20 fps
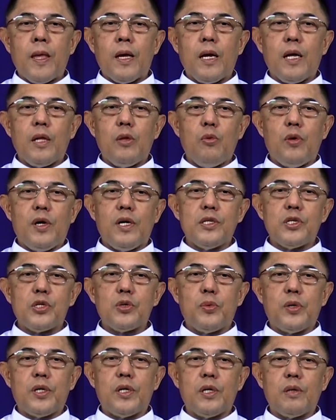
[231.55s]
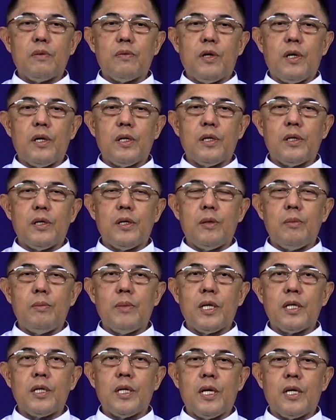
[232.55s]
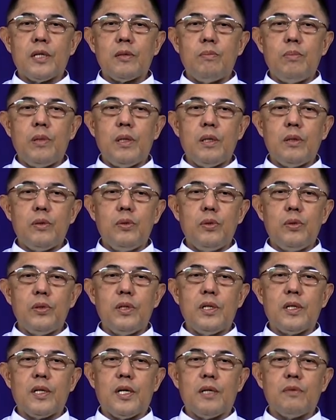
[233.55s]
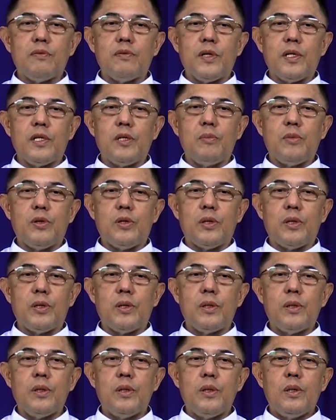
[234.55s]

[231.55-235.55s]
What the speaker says: and one's word of honor may not be good enough anymore